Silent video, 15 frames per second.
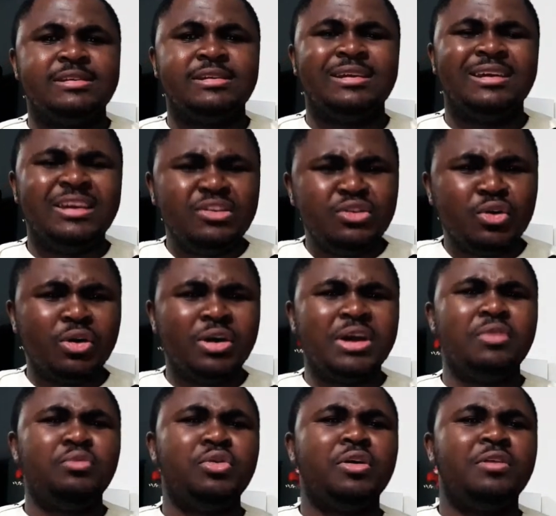in your
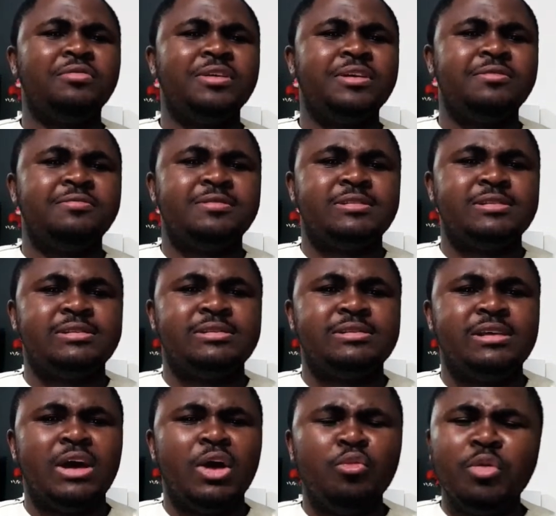area of gifting
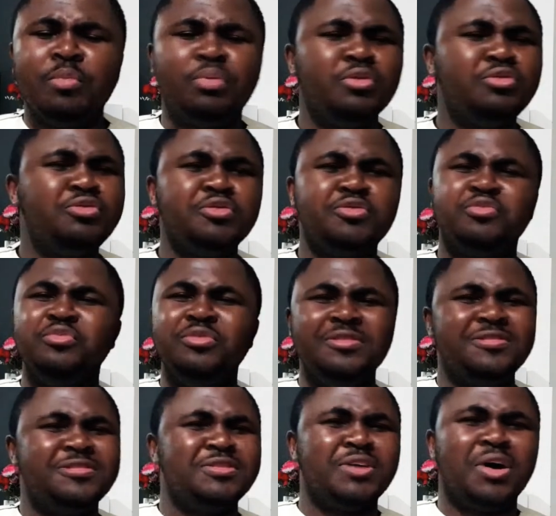will produce
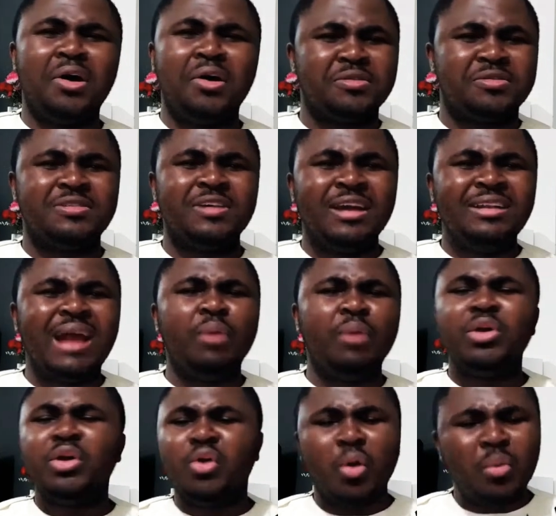results that
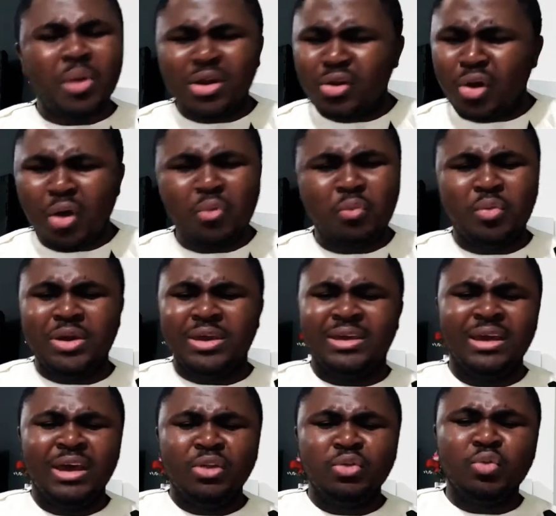will go a long way
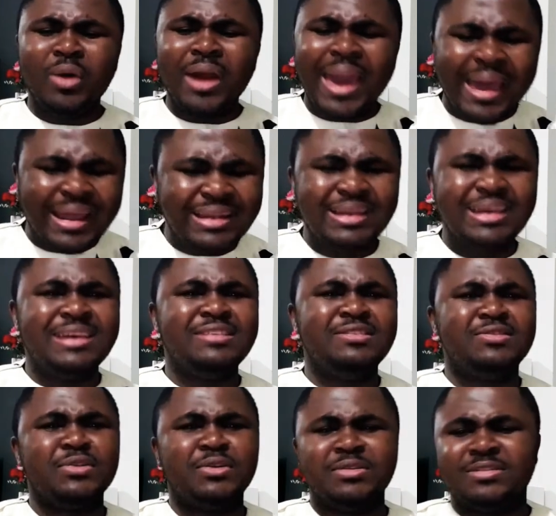to end
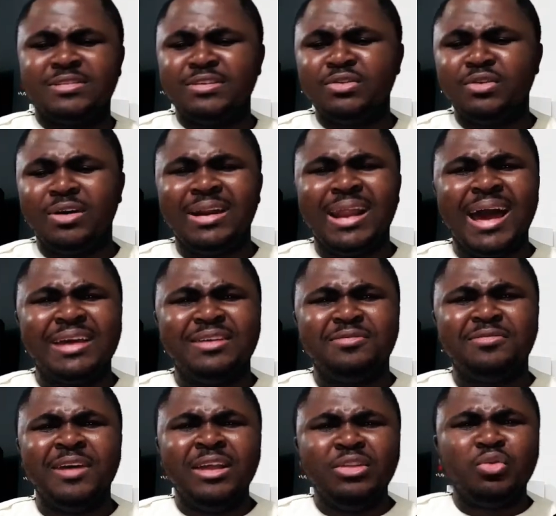insults in your life,
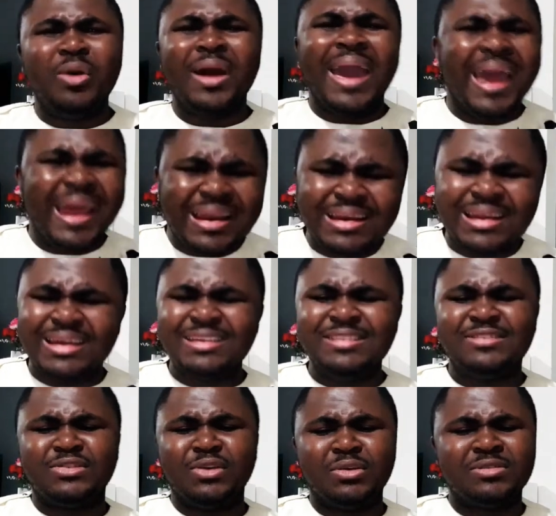to end
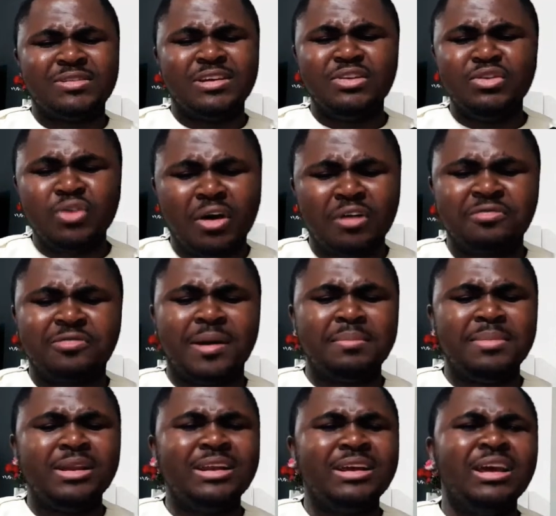insults in your
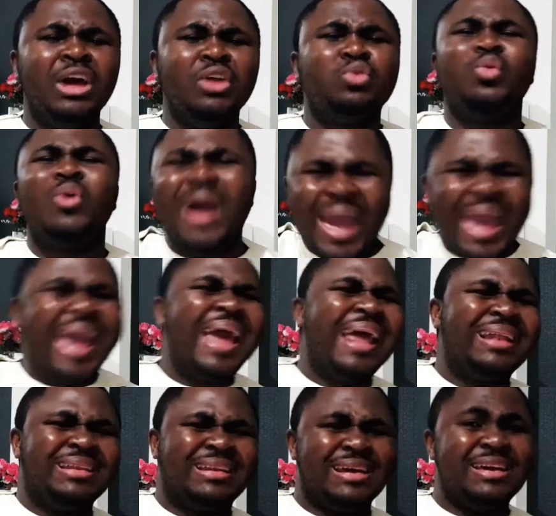family, to
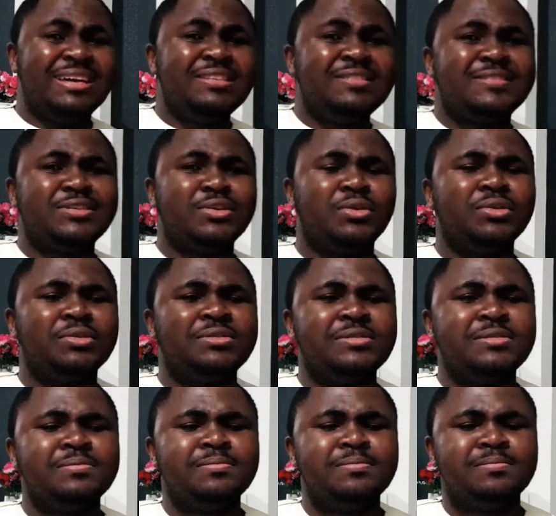end insult.
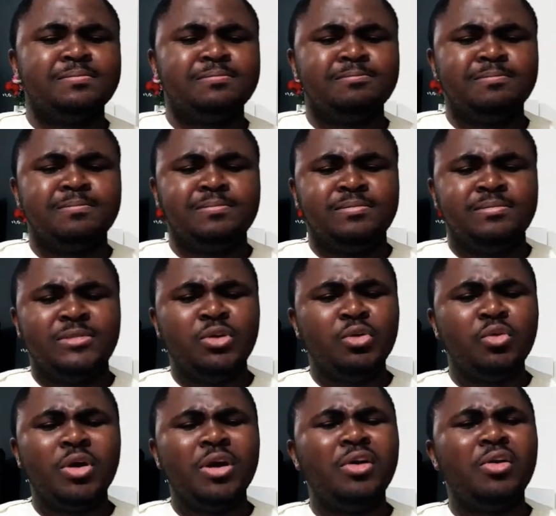You go
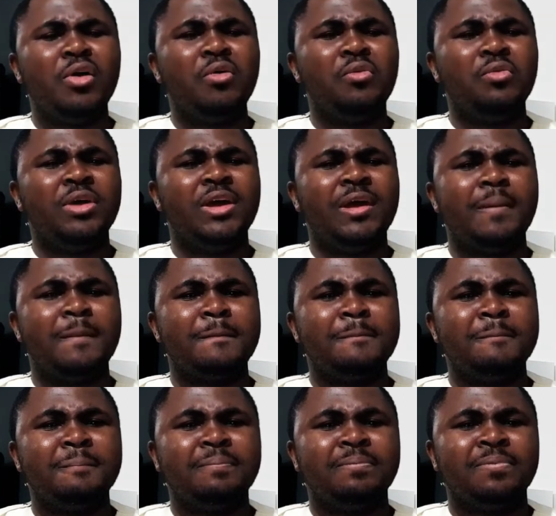a long way.
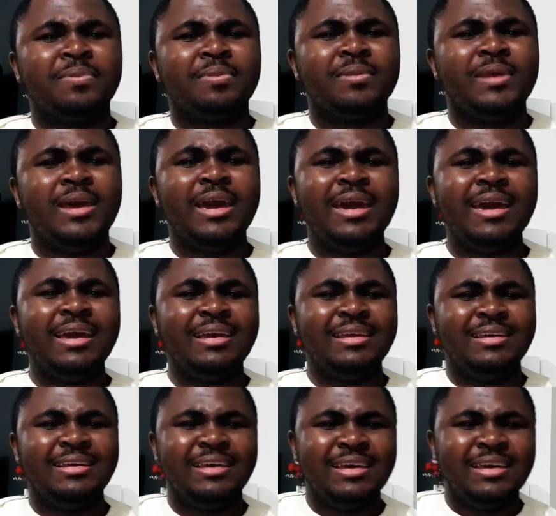Hey,